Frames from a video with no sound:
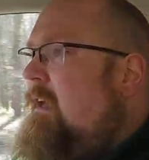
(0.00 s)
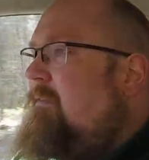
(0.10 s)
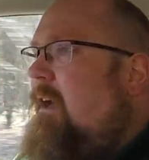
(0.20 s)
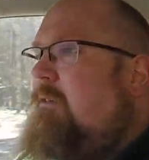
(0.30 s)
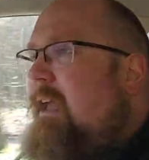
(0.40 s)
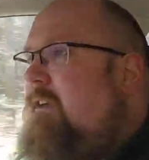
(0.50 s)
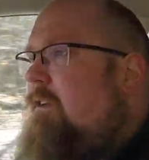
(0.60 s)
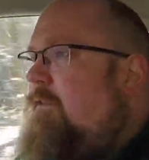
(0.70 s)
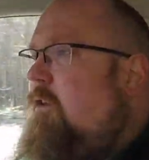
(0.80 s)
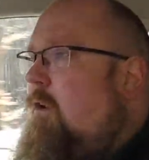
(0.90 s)
Now, yes,
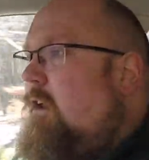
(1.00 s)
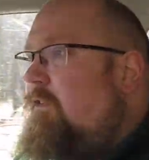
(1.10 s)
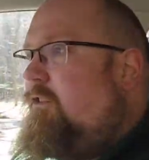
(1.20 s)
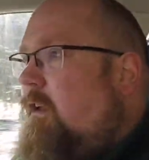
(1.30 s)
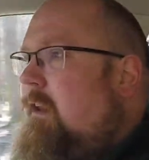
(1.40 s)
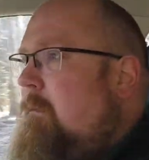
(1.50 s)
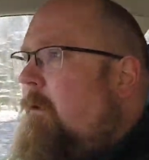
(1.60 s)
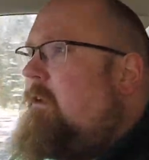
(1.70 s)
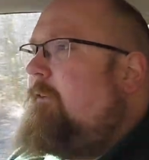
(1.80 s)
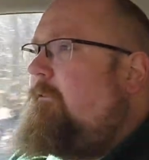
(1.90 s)
if you do kind of suddenly
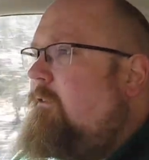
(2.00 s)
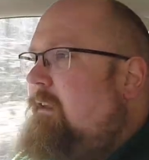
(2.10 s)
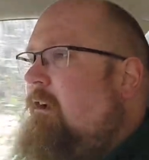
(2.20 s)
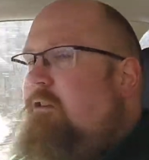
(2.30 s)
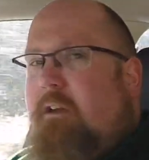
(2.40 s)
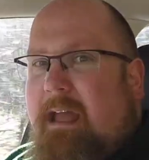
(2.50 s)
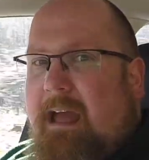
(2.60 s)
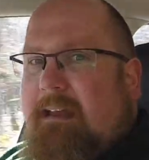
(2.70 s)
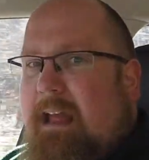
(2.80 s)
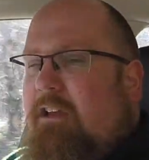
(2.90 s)
put your foot down, you
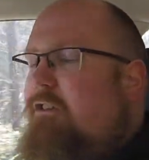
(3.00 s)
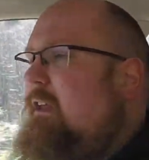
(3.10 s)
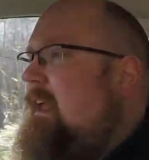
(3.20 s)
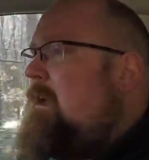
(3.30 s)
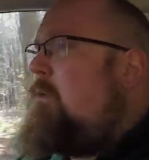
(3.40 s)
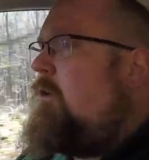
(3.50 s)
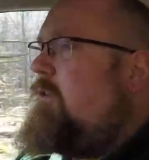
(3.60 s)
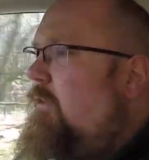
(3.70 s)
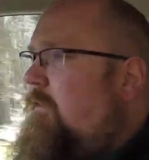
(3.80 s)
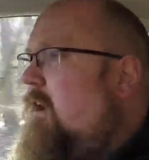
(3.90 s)
can catch the gearbox
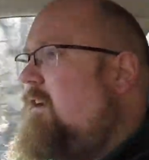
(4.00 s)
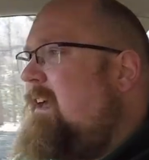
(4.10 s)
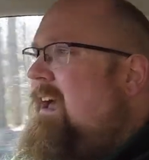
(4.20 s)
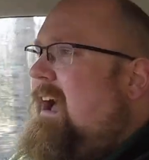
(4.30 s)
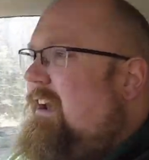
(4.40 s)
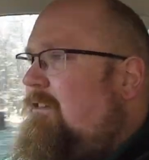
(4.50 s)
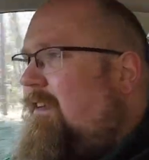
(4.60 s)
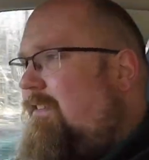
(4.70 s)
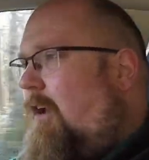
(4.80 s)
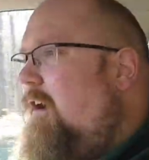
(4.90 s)
off guard, and there's
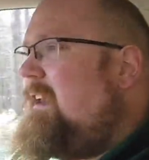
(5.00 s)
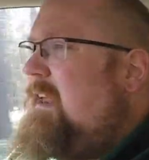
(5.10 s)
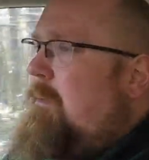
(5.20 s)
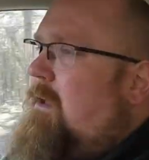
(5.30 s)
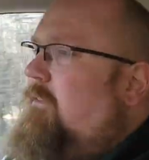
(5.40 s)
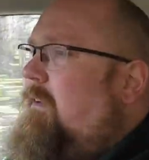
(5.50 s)
a tiny bit of